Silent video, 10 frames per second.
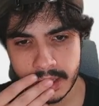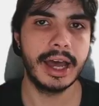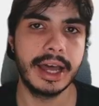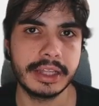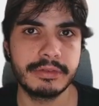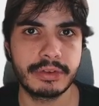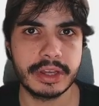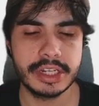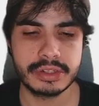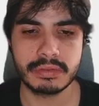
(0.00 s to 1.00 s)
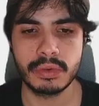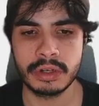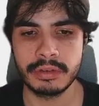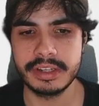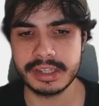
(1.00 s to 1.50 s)
And then for each
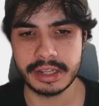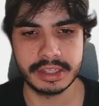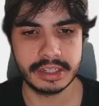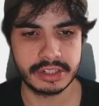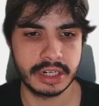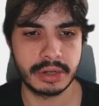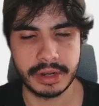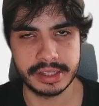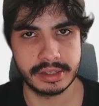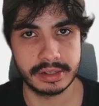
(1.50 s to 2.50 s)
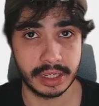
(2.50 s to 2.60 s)
one of these IDs generated,